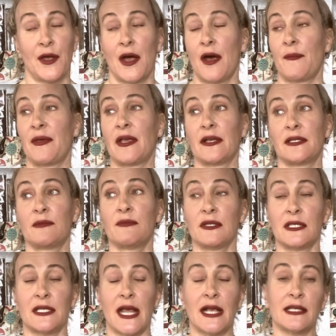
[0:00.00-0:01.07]
because
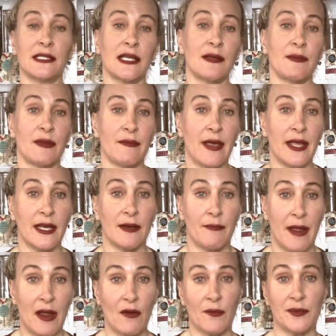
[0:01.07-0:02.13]
mistakes can be made in
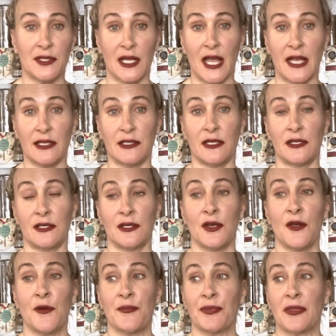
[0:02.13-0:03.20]
bankruptcy cases
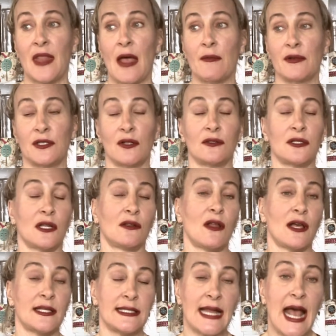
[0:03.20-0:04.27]
that result in
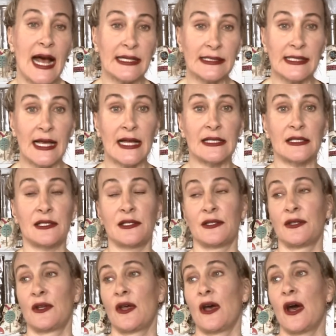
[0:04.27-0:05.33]
lost assets
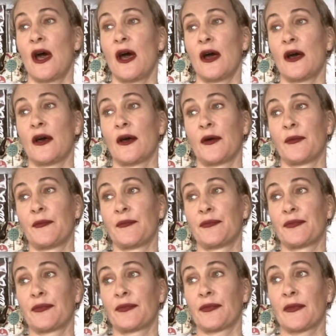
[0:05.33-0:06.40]

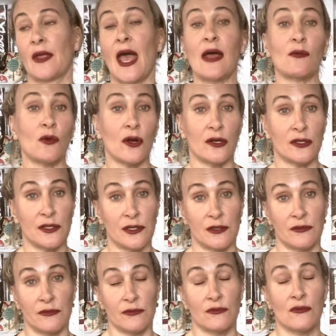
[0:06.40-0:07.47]
and worse.
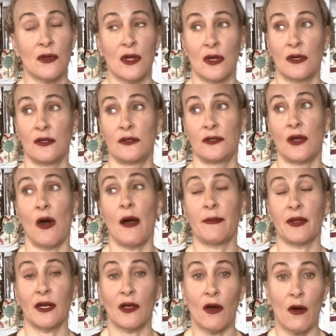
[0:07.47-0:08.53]
So I'm
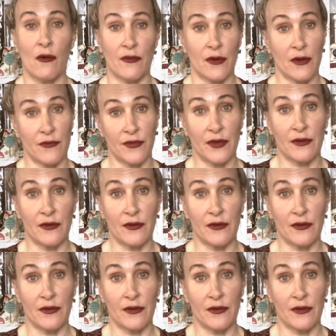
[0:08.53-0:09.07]
going to go over a few